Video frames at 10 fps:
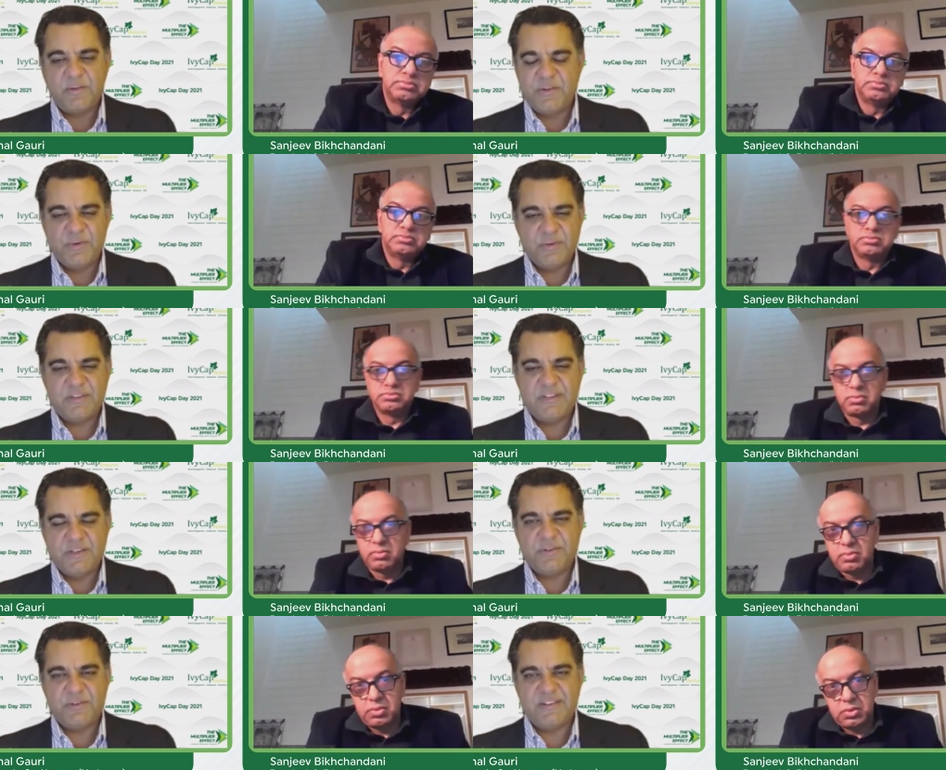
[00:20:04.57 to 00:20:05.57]
Speaker 1: do you did
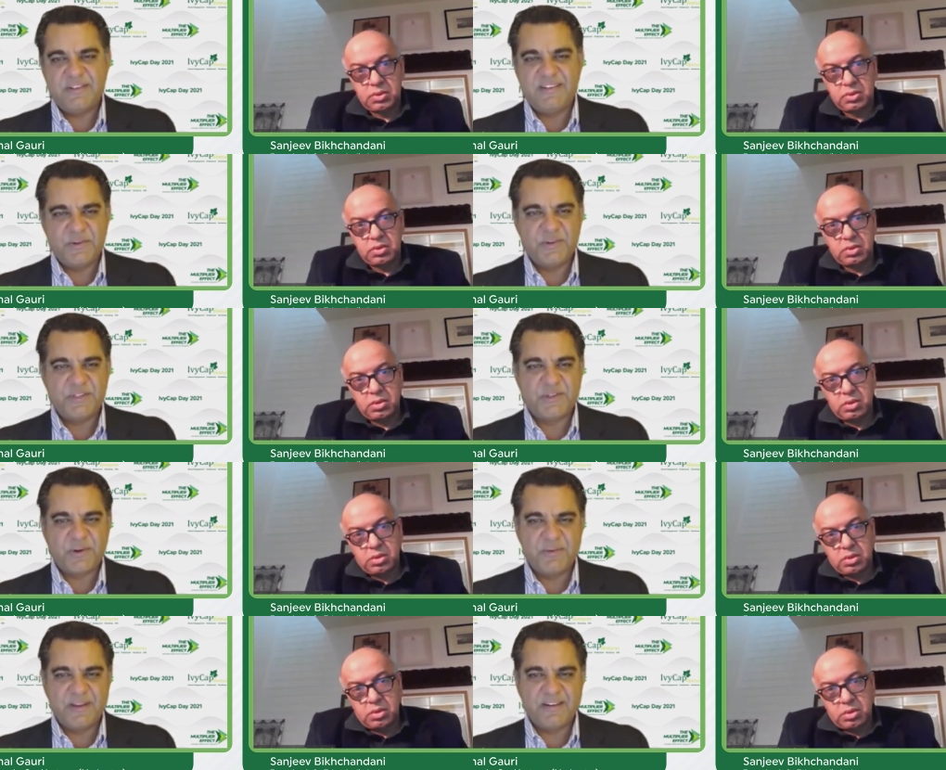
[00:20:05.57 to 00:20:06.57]
you do you enjoy
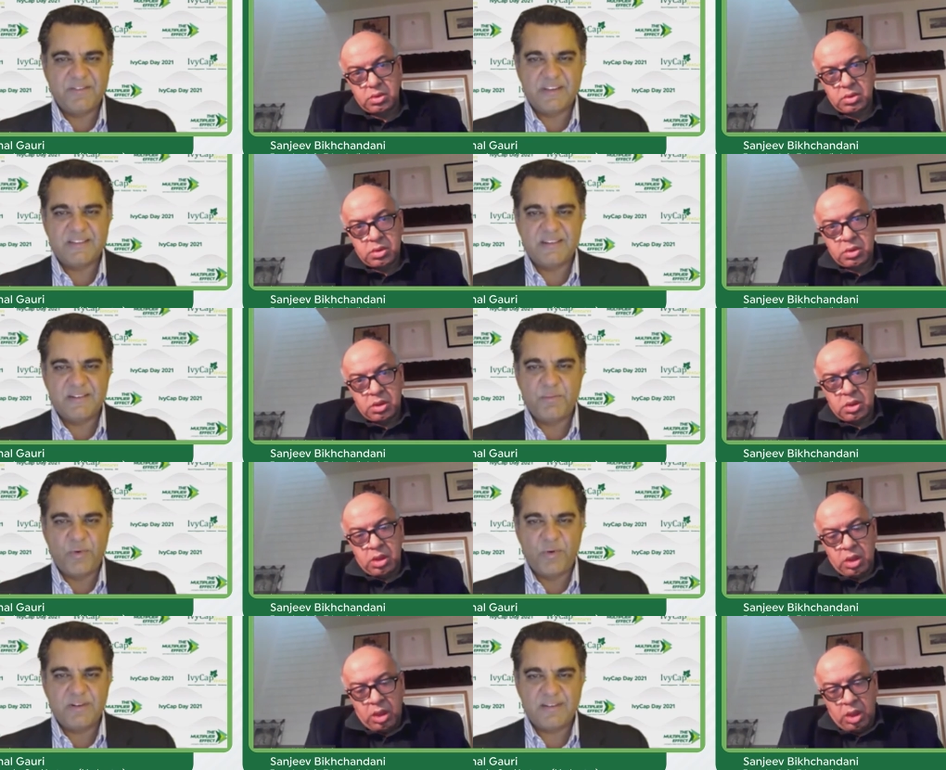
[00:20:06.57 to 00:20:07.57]
being an investor
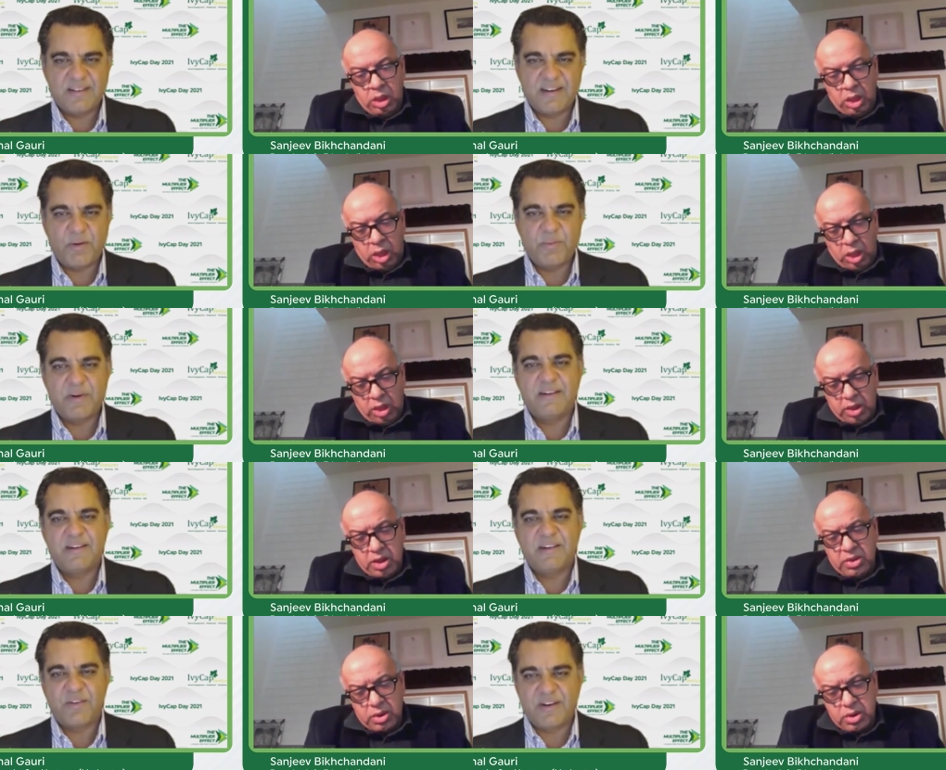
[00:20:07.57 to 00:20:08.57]
more than an
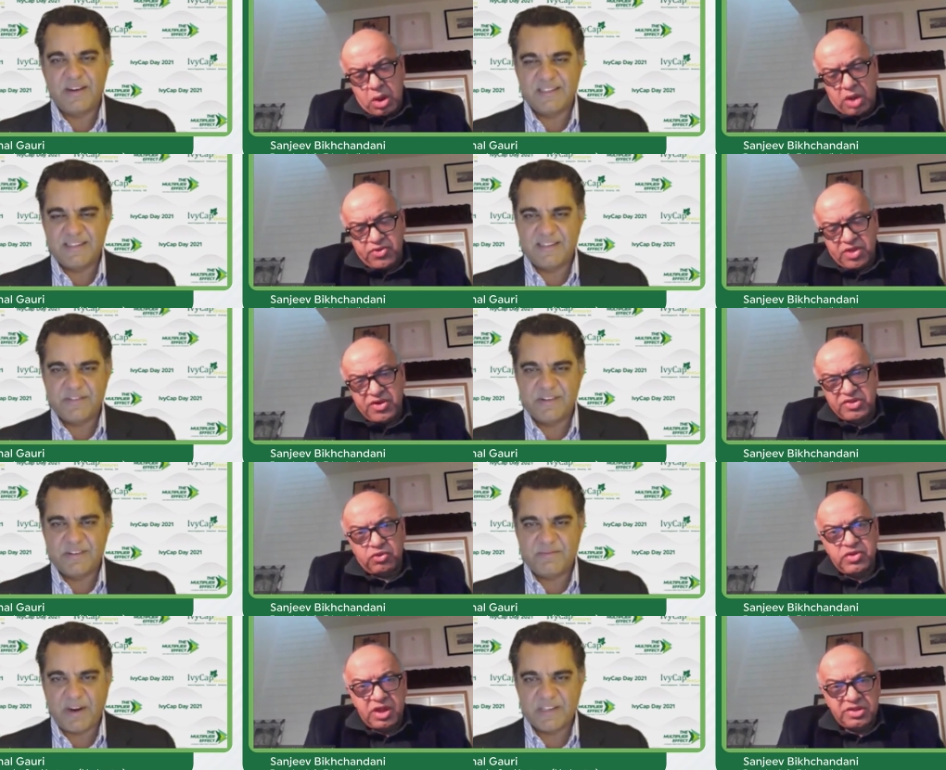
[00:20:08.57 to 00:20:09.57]
operator, or is Not it for the first
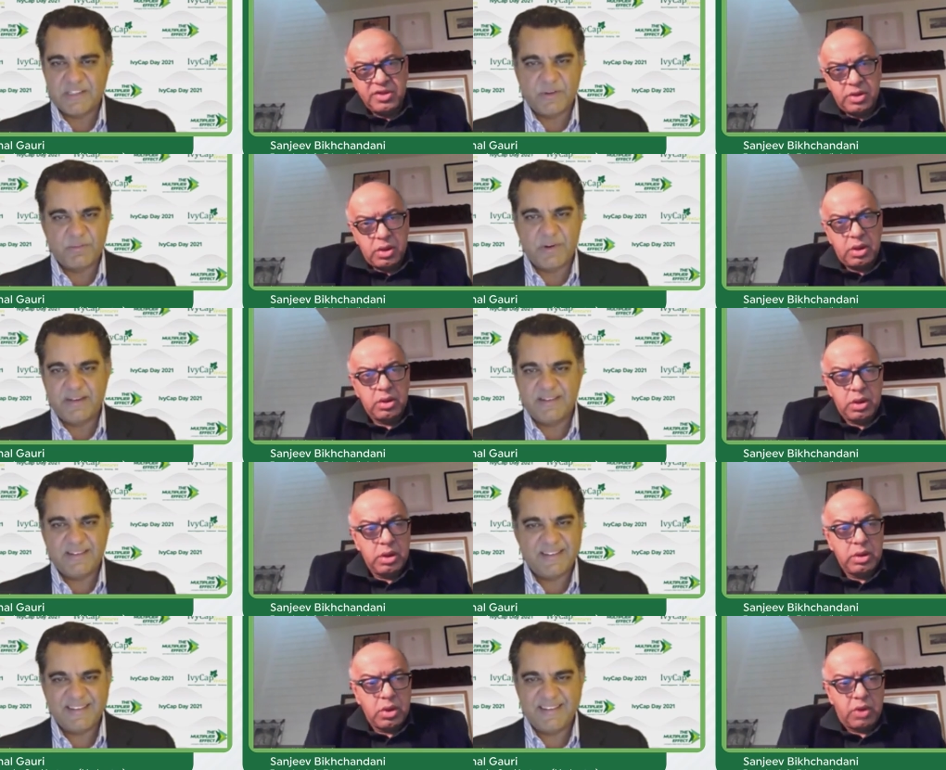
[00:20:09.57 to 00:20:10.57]
two parts years. of your brain?
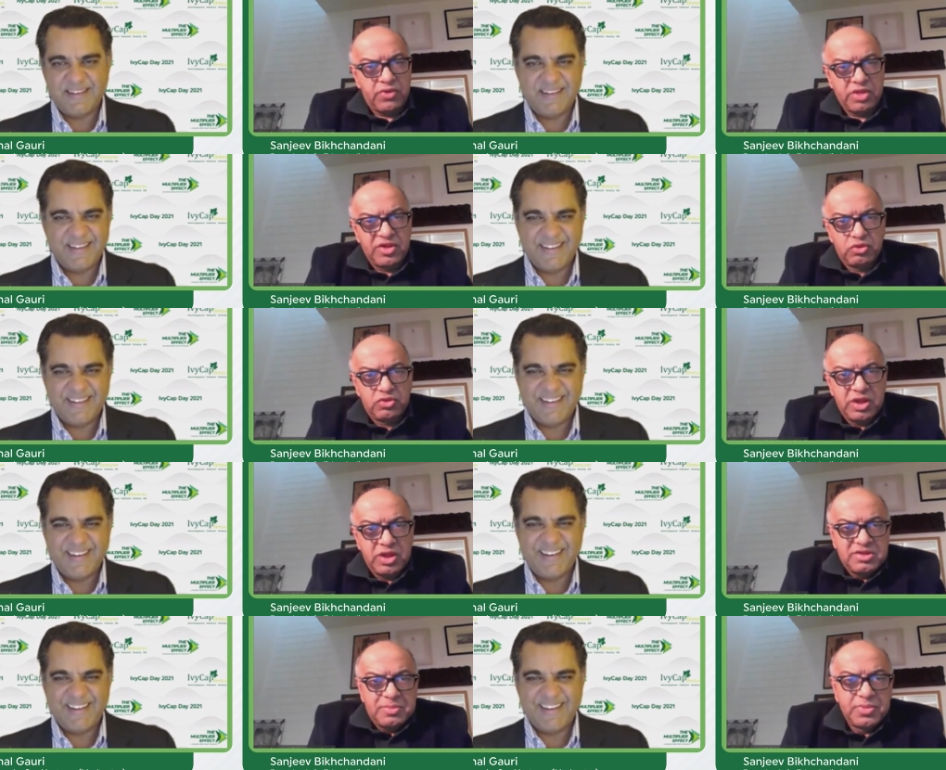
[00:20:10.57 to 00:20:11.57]
Speaker 2: Not for the first two three
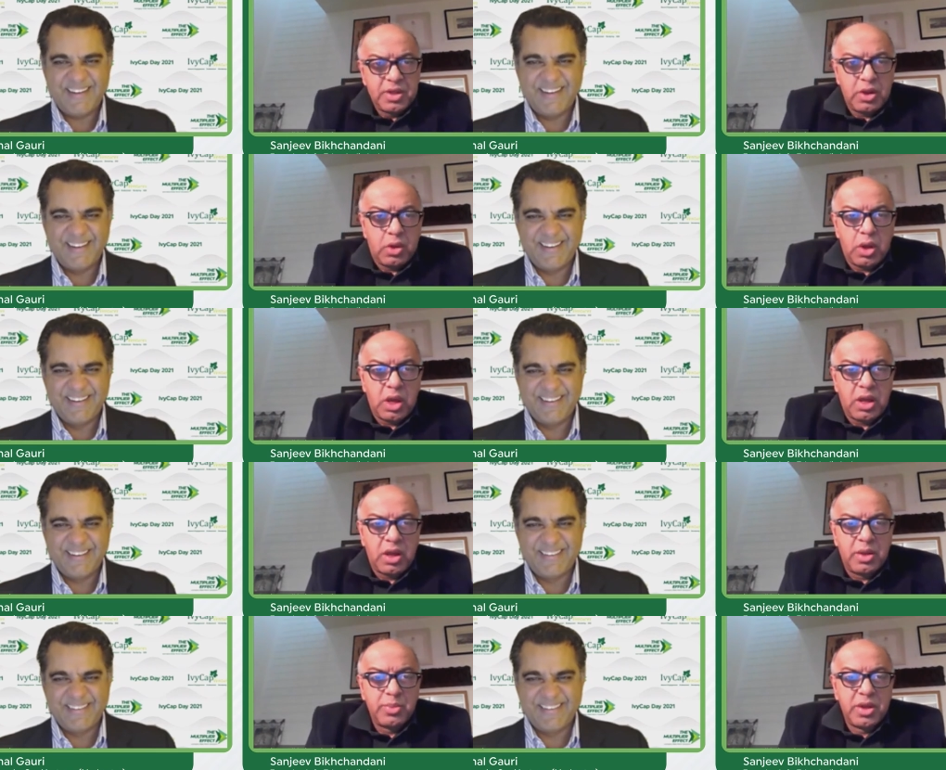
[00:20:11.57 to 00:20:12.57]
years. You know,
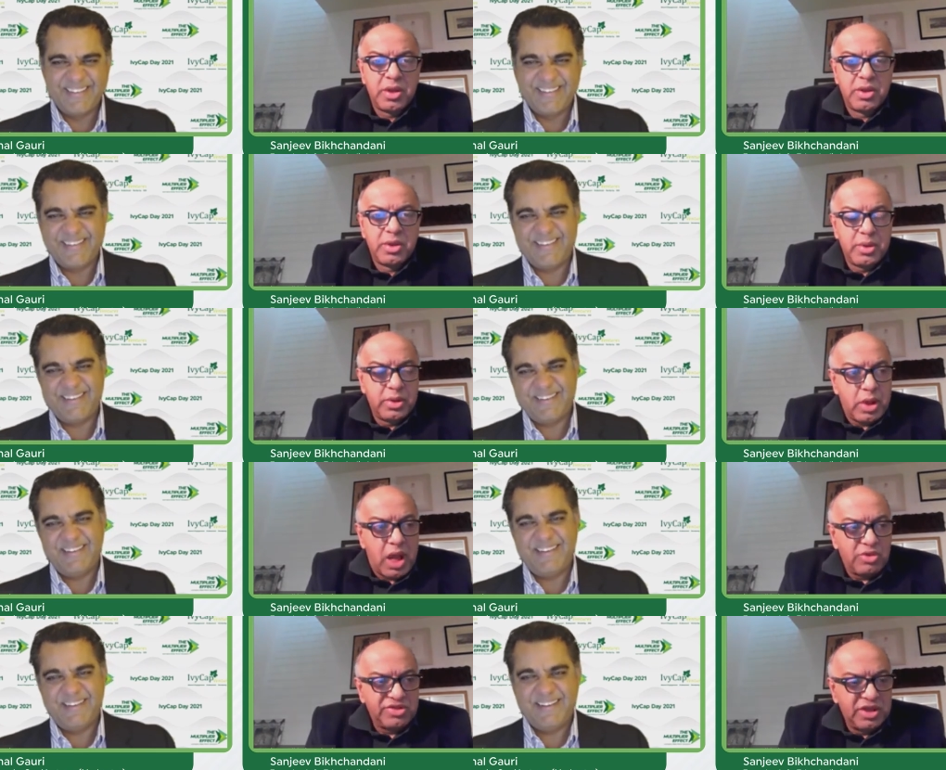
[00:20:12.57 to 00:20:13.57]
uh, you know,
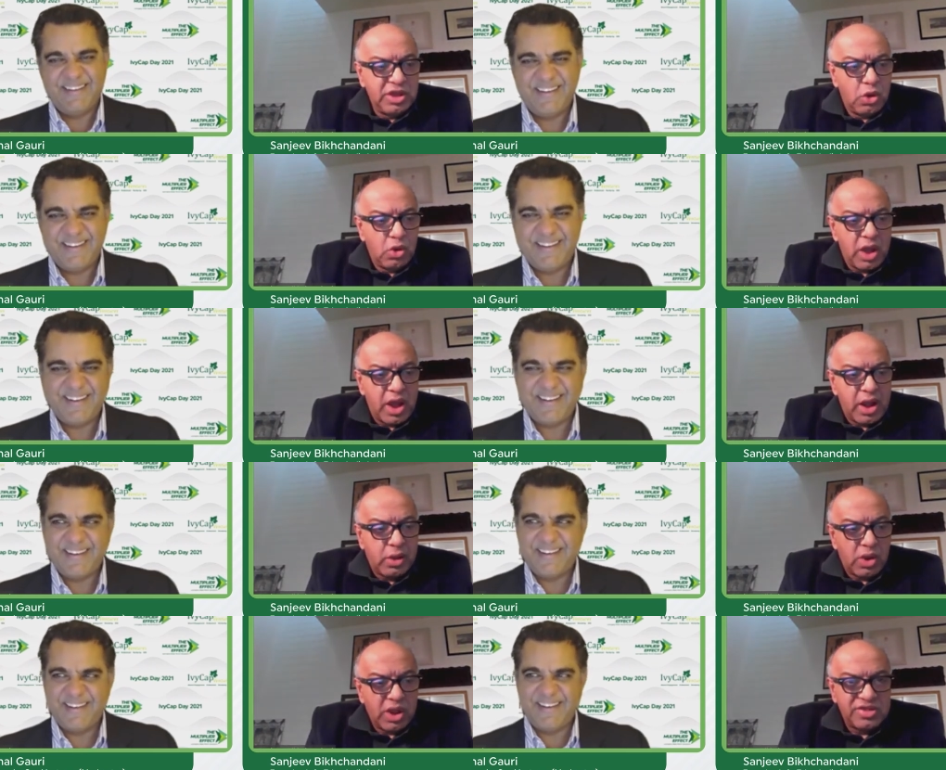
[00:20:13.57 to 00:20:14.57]
I was CEO,
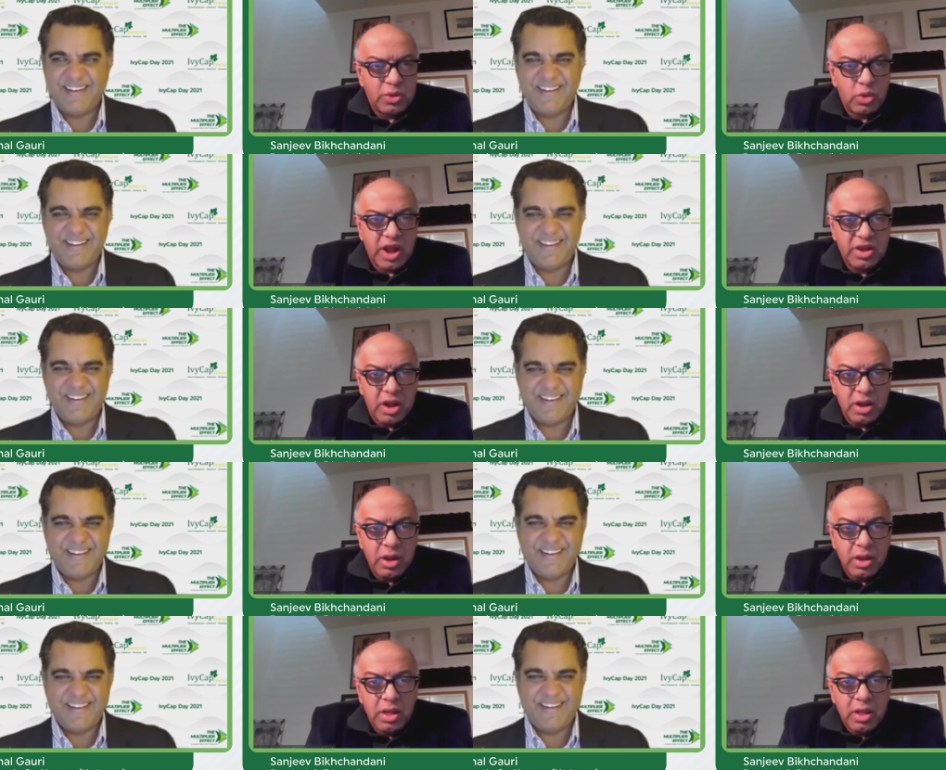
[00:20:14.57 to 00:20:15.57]
and what I said would get done,
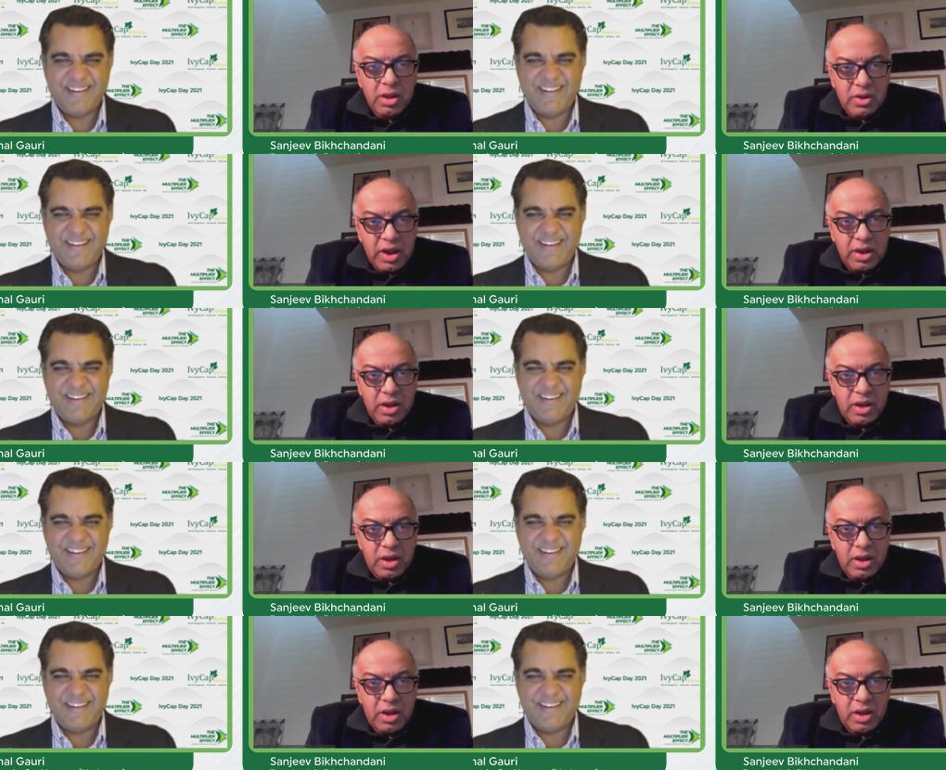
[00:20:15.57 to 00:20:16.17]
right? Yeah.